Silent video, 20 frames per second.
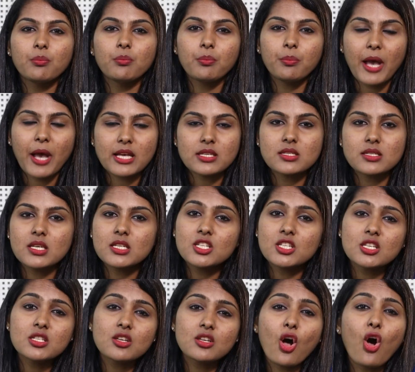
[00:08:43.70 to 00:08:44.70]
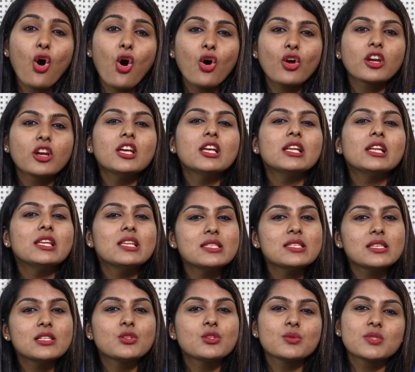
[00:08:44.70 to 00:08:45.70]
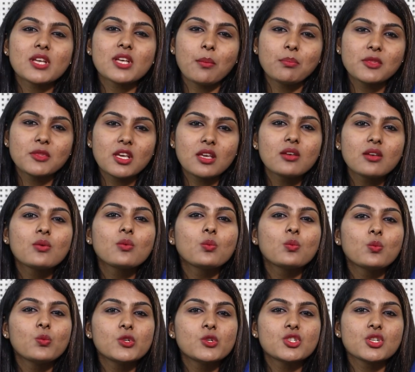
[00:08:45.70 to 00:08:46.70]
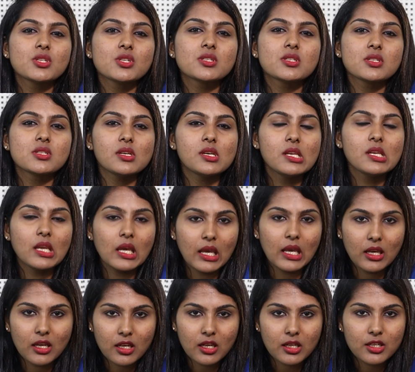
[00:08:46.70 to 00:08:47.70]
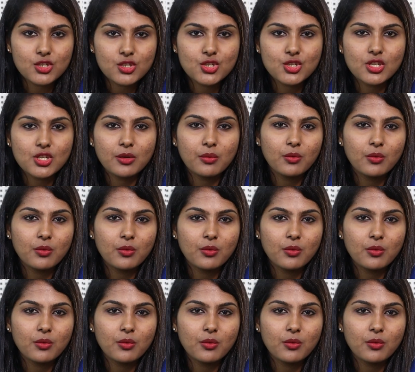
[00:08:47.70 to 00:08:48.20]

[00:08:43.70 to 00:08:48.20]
passages or listen to something which is in English.